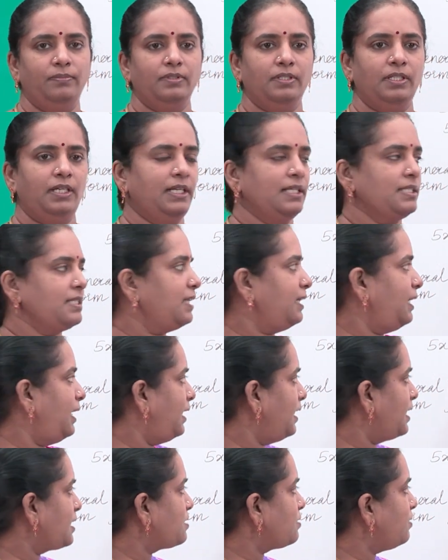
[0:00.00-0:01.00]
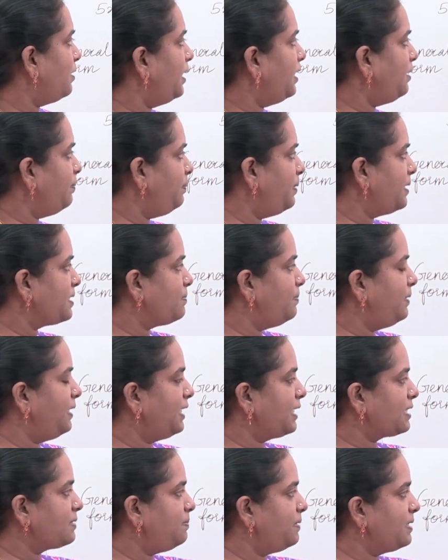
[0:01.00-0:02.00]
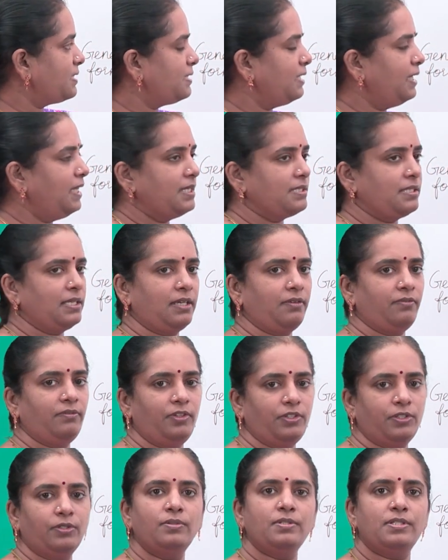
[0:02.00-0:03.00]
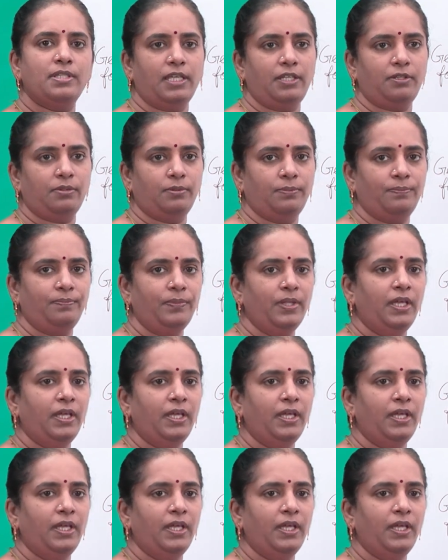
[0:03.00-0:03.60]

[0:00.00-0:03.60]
that is ax square plus bx plus c is equal to 0.